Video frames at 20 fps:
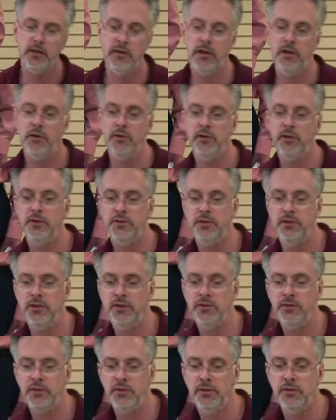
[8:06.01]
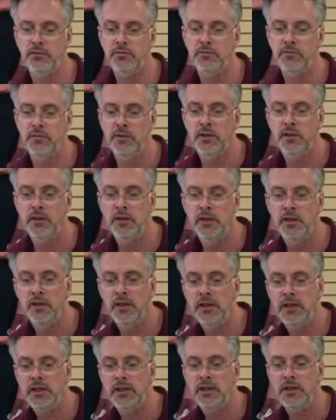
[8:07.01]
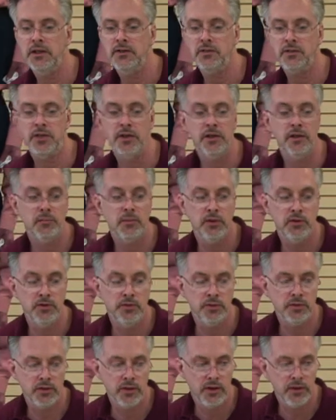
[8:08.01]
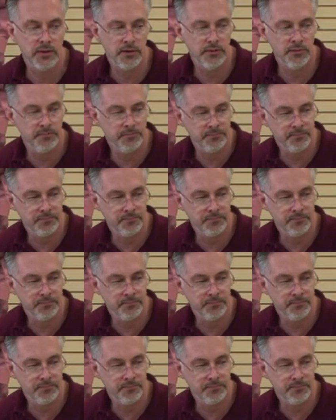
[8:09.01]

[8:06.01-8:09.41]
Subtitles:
I always do, so it doesn't come loose later.